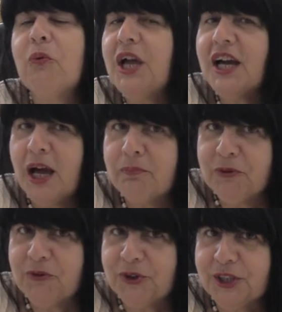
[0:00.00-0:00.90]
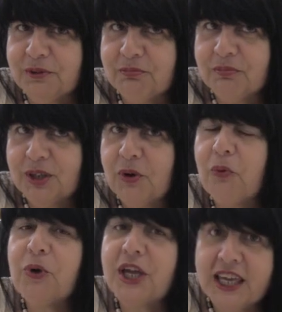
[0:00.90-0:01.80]
We are happy for them
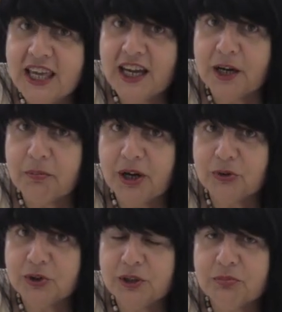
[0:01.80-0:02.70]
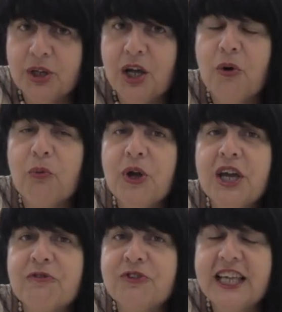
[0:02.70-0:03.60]
we care about them. We
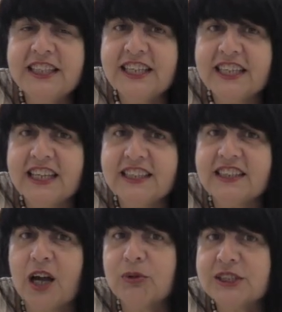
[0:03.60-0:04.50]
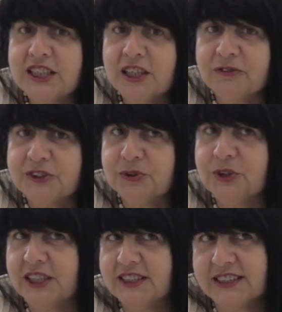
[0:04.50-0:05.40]
have dedicated ourselves to their